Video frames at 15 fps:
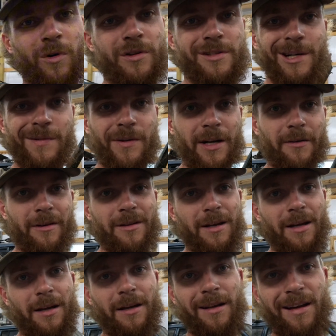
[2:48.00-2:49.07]
once over
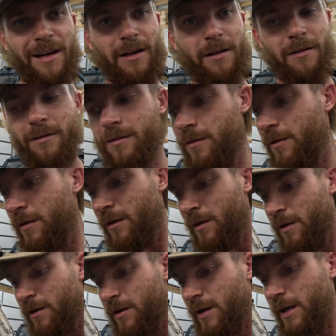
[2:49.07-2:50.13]
everything, kind
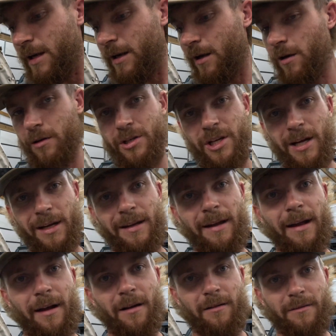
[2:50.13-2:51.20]
of get it all checked
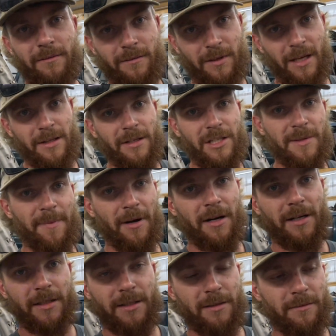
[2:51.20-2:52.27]
out, get these
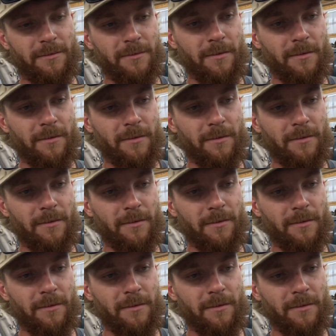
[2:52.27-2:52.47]
springs,